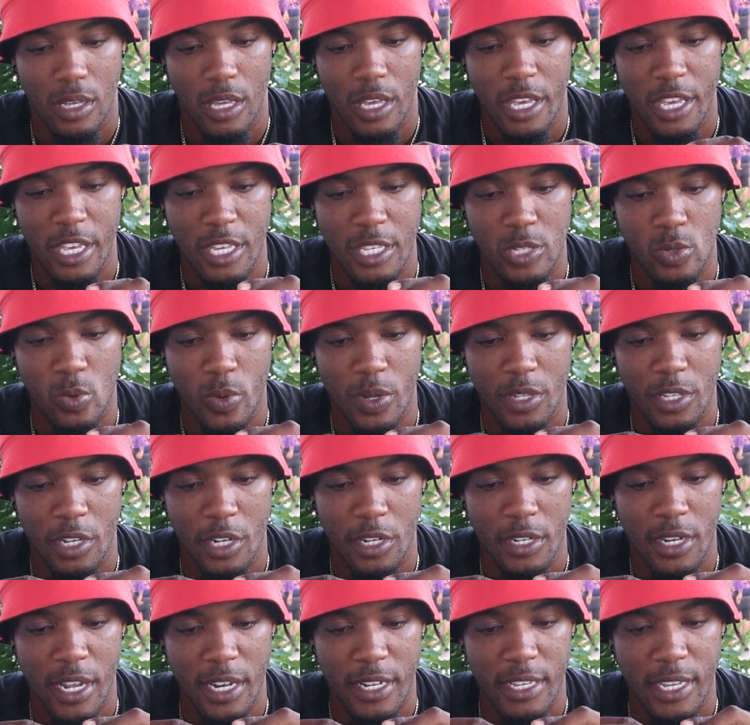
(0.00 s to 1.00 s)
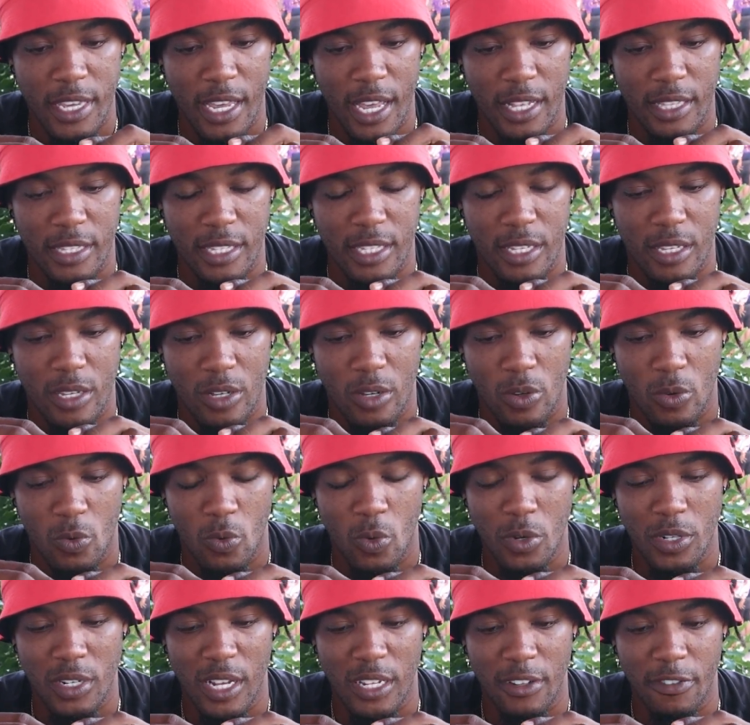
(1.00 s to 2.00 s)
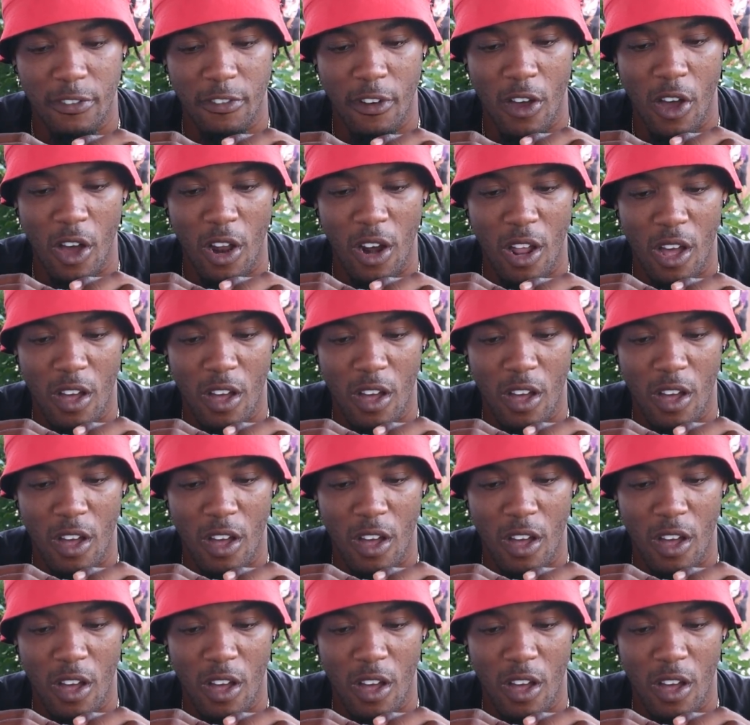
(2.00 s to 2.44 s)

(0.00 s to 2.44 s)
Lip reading: is with your dead cat will not fall